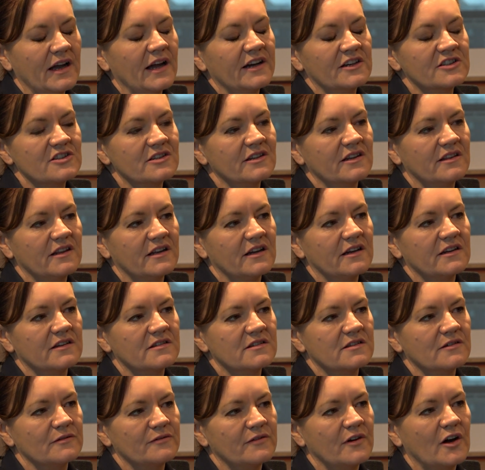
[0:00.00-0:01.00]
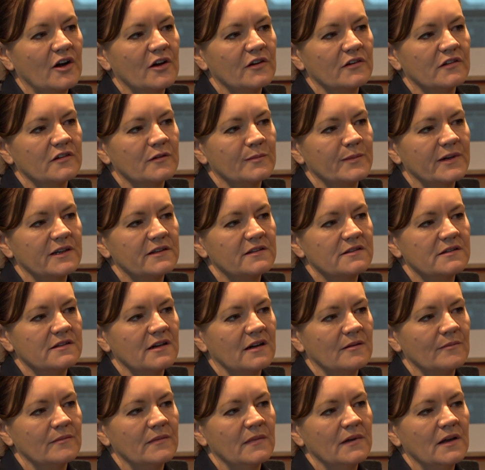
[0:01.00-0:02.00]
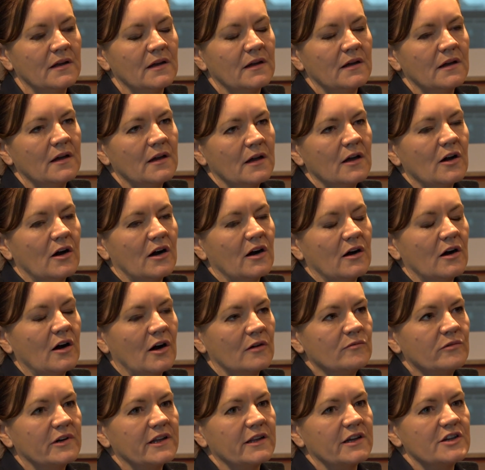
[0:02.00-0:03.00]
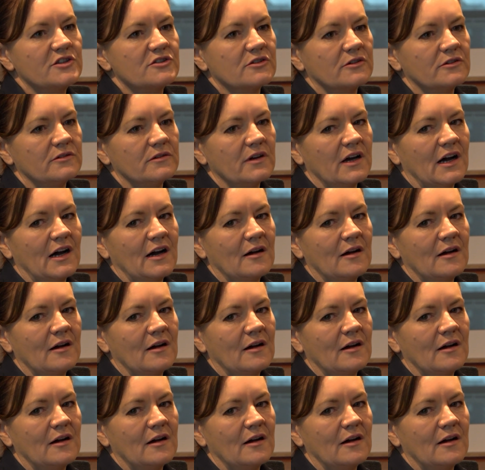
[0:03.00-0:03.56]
actually think it's the phones, but I really do.